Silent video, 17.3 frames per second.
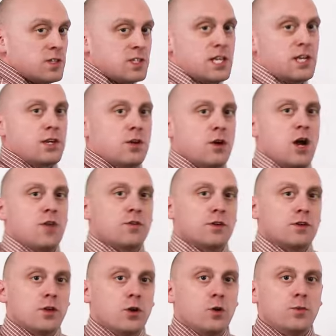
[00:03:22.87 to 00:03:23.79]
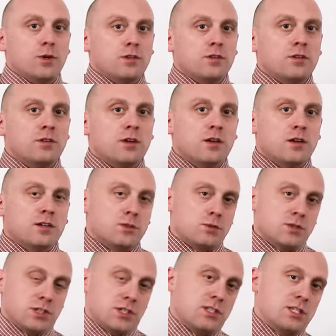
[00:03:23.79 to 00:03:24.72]
sending off globin
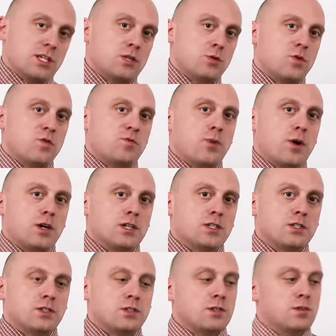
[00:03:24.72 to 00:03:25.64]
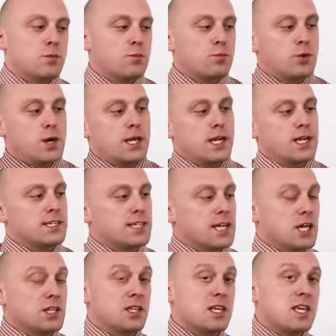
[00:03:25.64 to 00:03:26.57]
to its constitutive parts, breaking
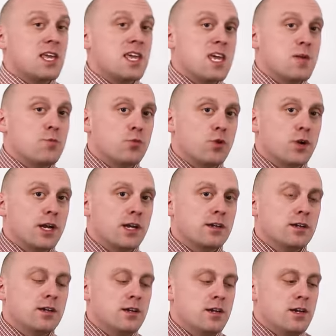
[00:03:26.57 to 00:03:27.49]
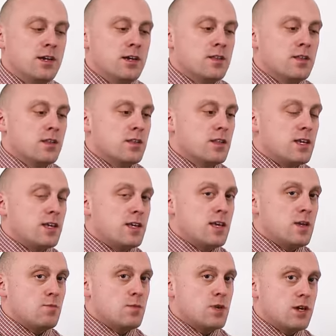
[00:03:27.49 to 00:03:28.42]
down the heme ring. The
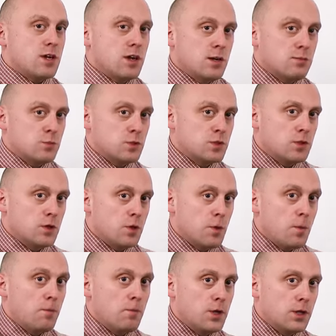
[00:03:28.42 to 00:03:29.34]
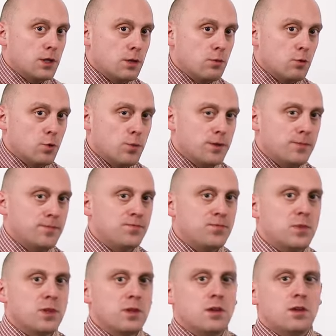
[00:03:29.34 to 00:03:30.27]
heme becomes bilirubin,
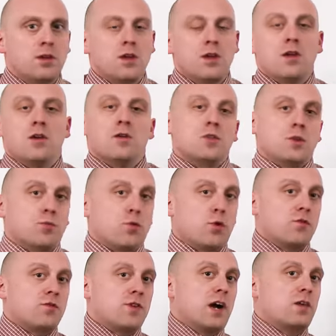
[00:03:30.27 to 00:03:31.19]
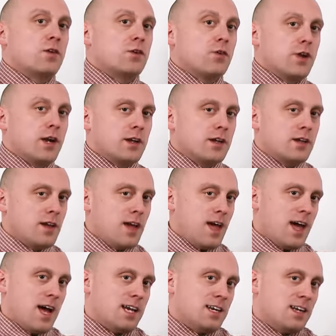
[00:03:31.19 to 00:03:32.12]
the porphyrin ring,
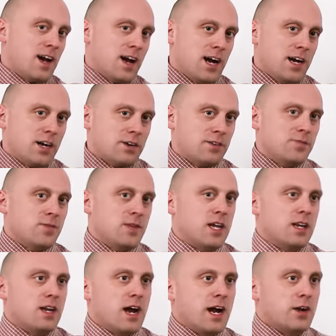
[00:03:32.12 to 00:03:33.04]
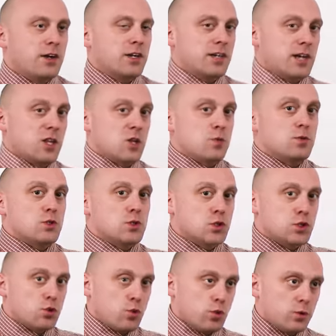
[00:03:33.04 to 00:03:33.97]
and iron. And iron can either be
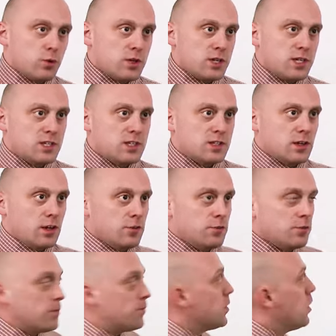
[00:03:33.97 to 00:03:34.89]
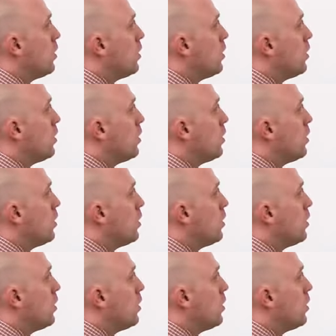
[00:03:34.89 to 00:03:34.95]
stored within itself